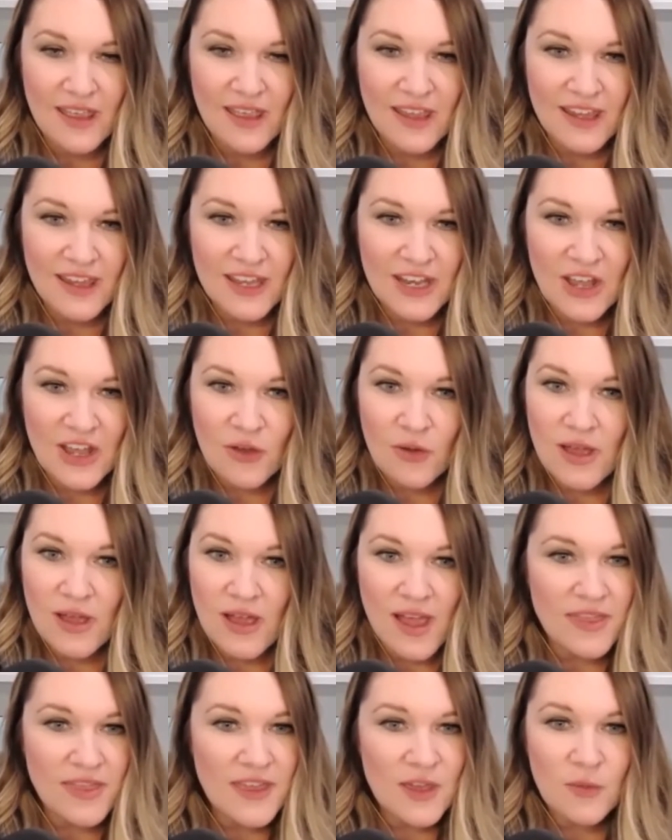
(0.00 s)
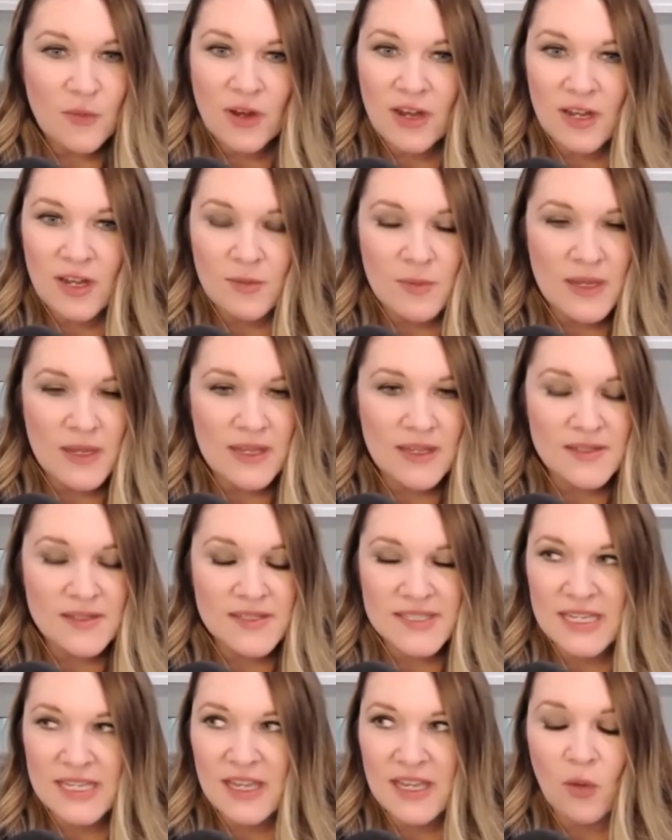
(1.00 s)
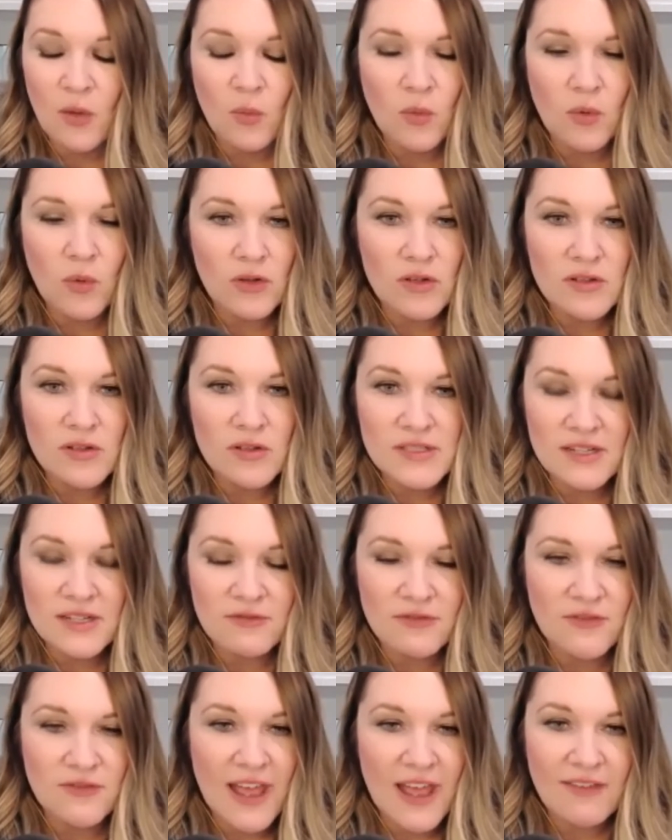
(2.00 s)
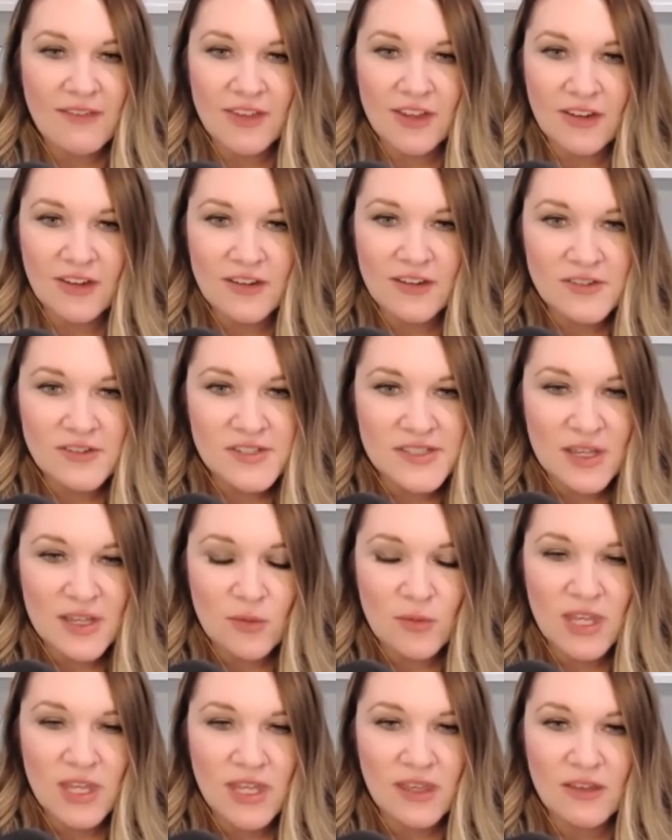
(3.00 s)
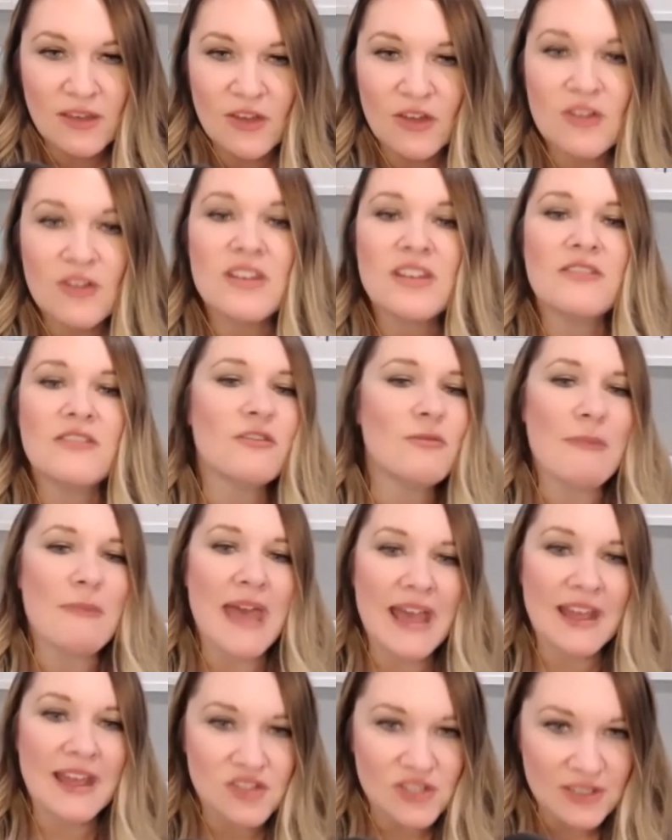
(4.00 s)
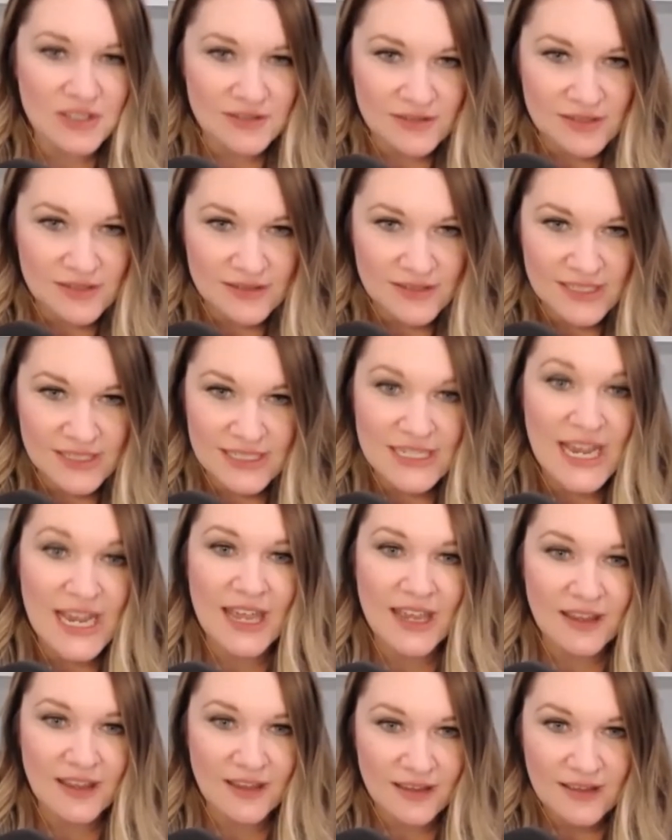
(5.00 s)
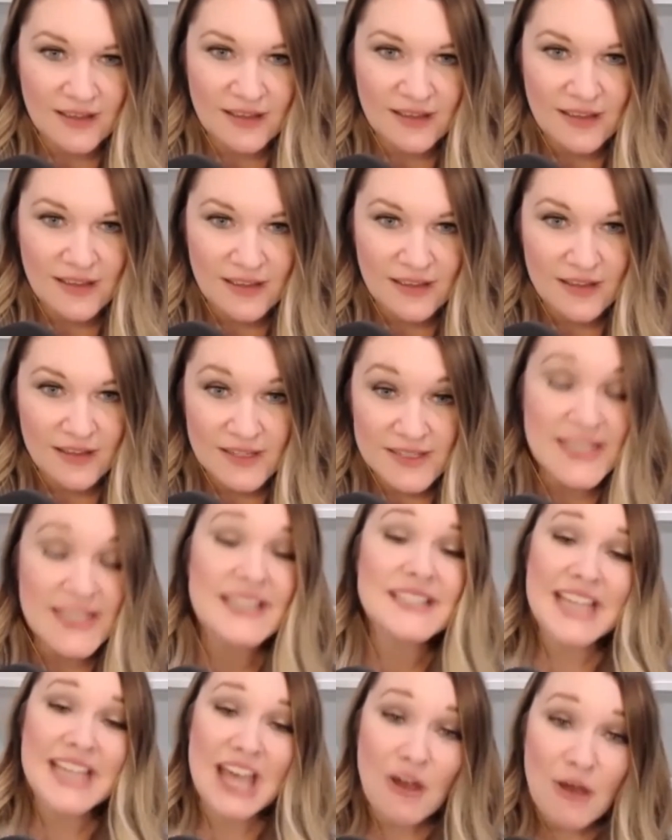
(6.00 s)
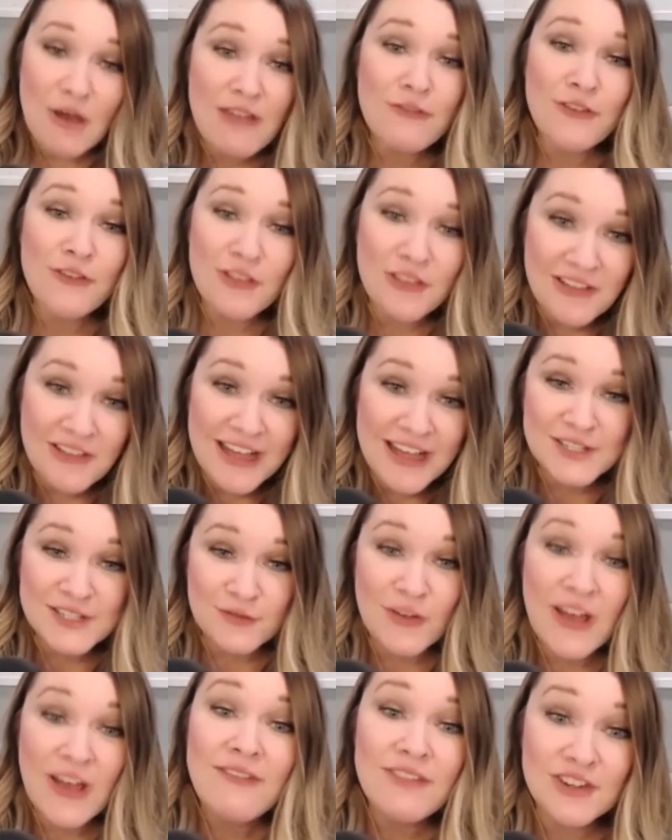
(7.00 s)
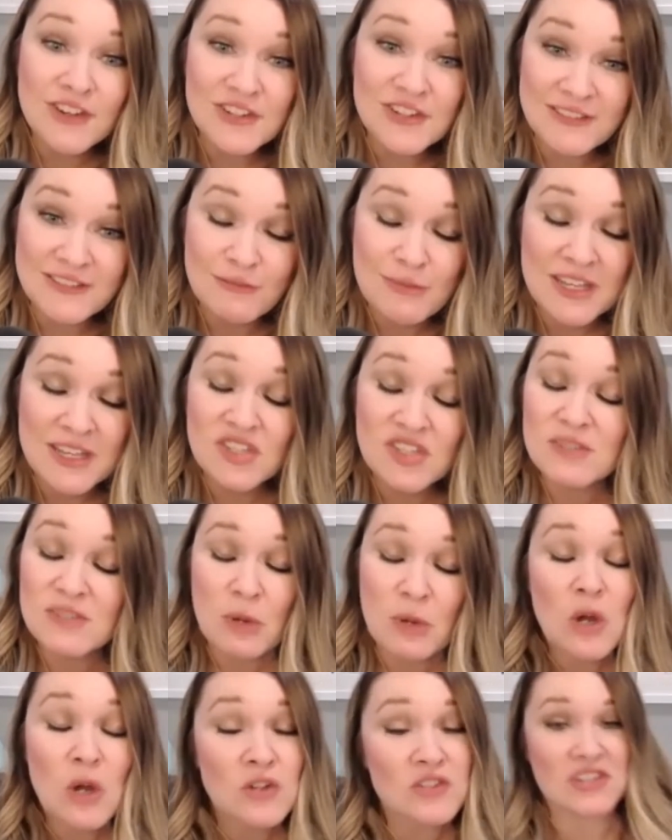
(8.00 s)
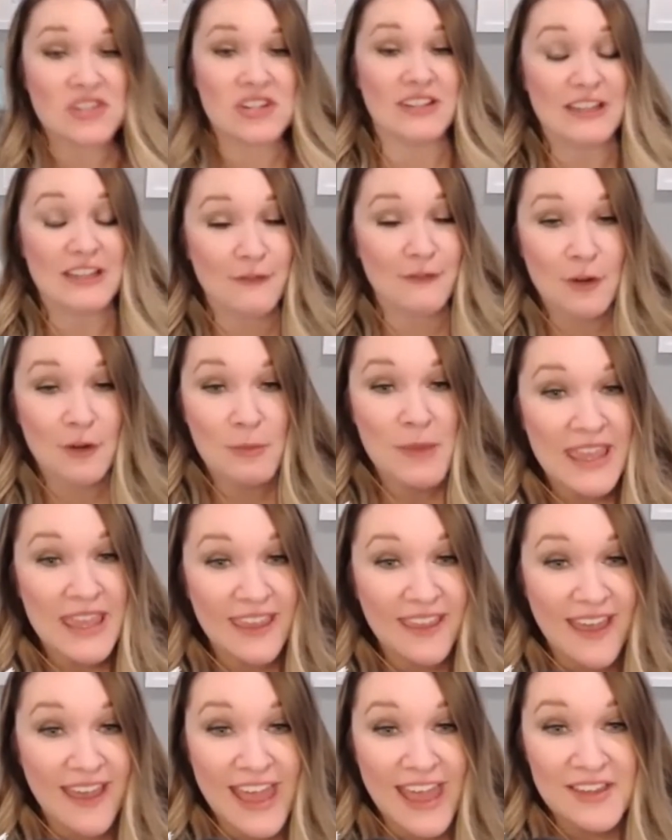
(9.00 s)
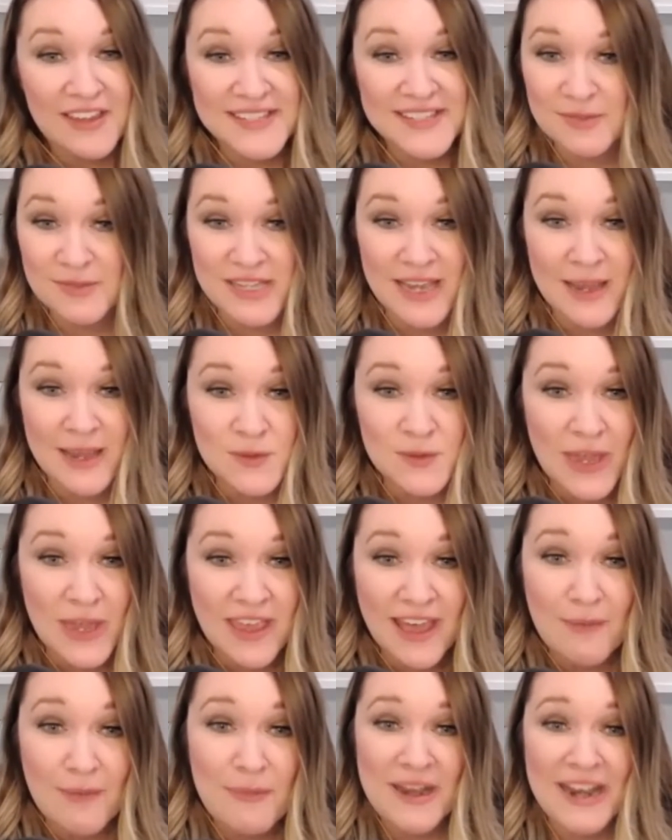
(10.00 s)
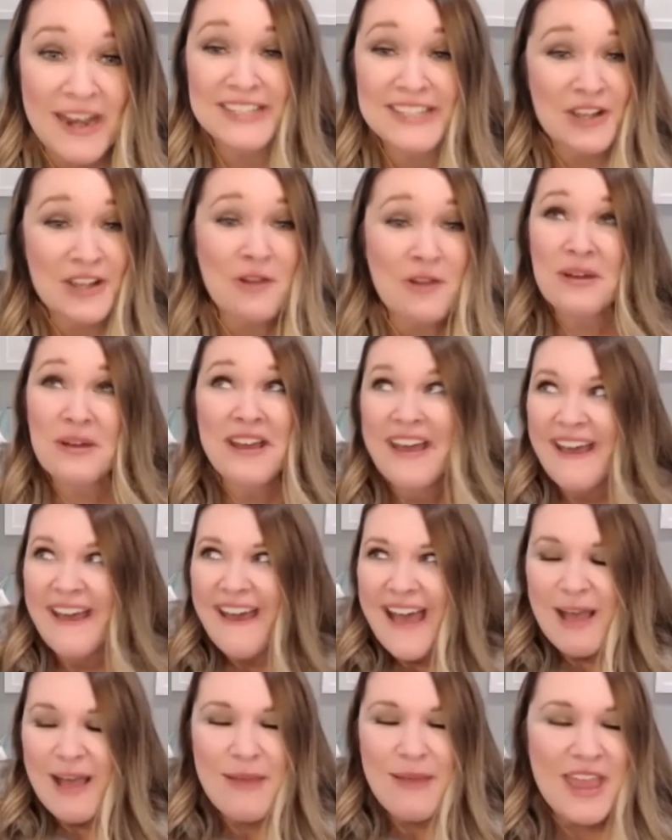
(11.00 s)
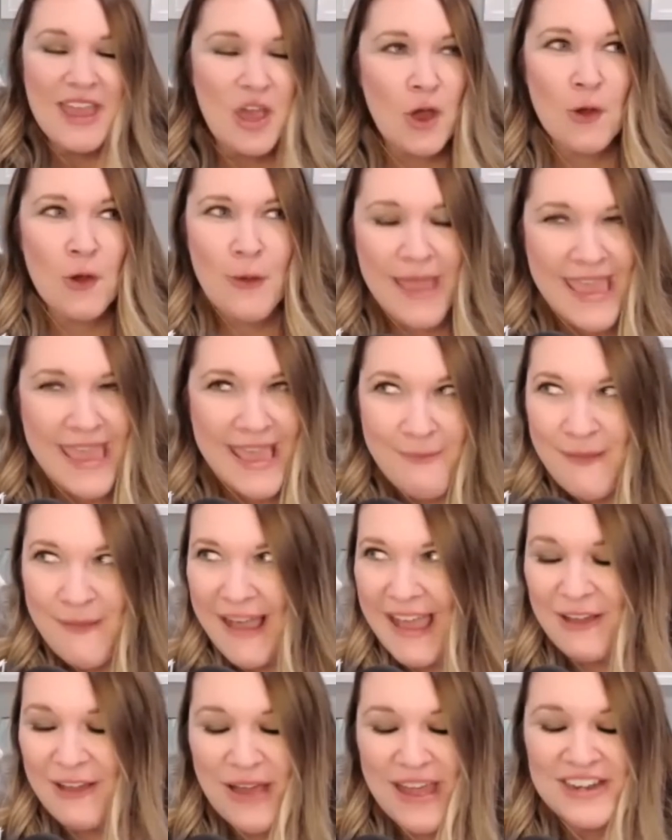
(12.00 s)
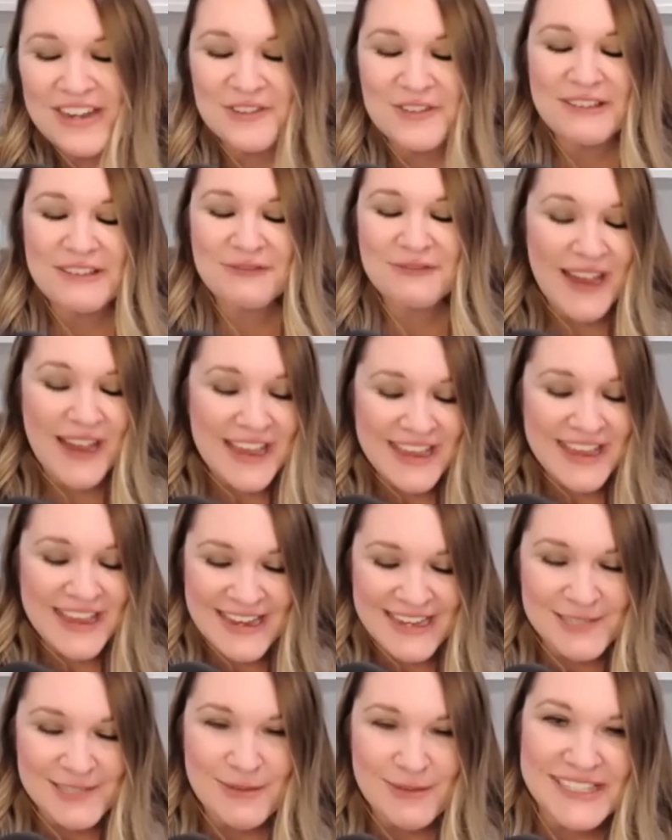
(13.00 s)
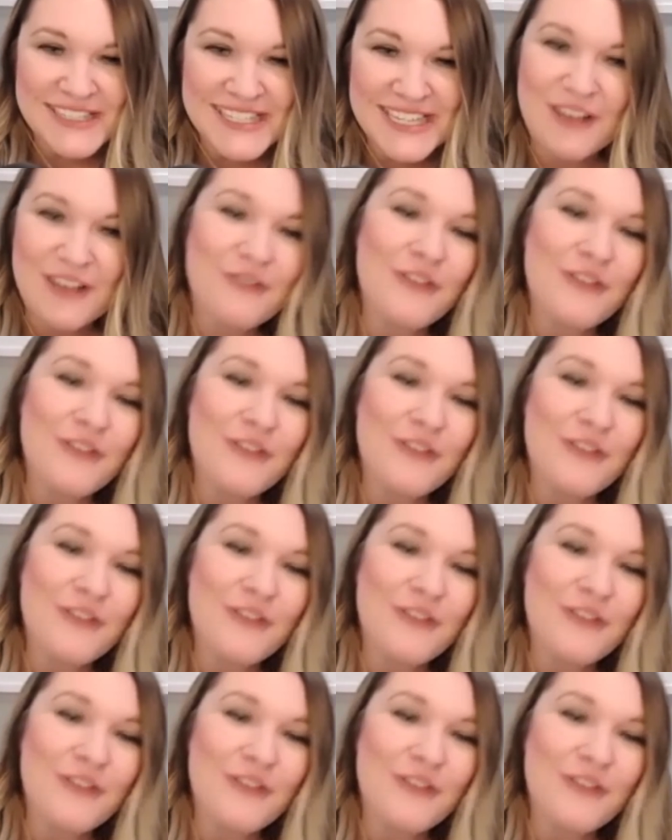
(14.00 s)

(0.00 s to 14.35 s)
I think we're going to be seeing a world in 5 years that we couldn't have imagined today. Because that's how I feel the last 5 years have been, just personally for me. I sometimes wake up and I'm like, who am I? I don't recognize myself.